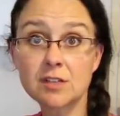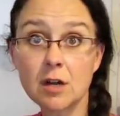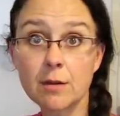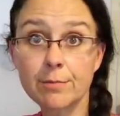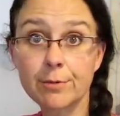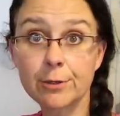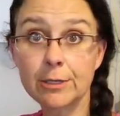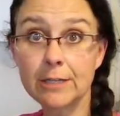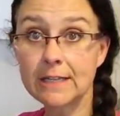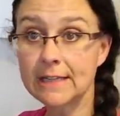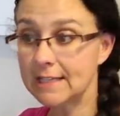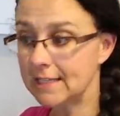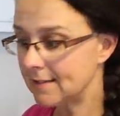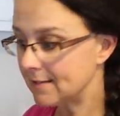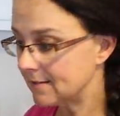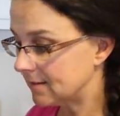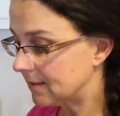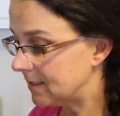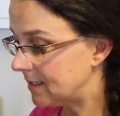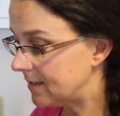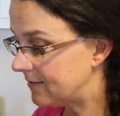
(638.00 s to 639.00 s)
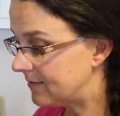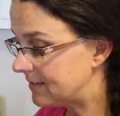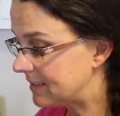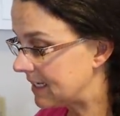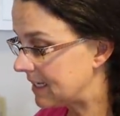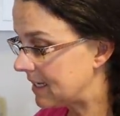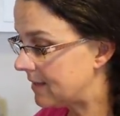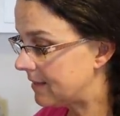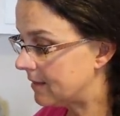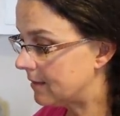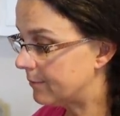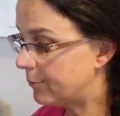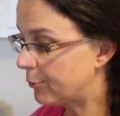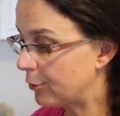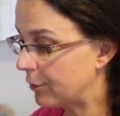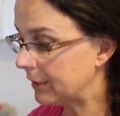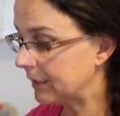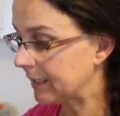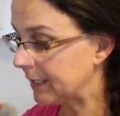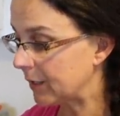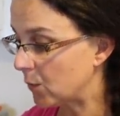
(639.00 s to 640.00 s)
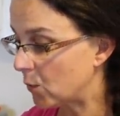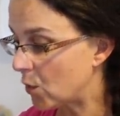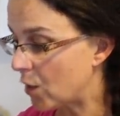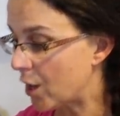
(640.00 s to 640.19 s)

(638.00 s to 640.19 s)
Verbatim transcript: start putting these leaves in the boiling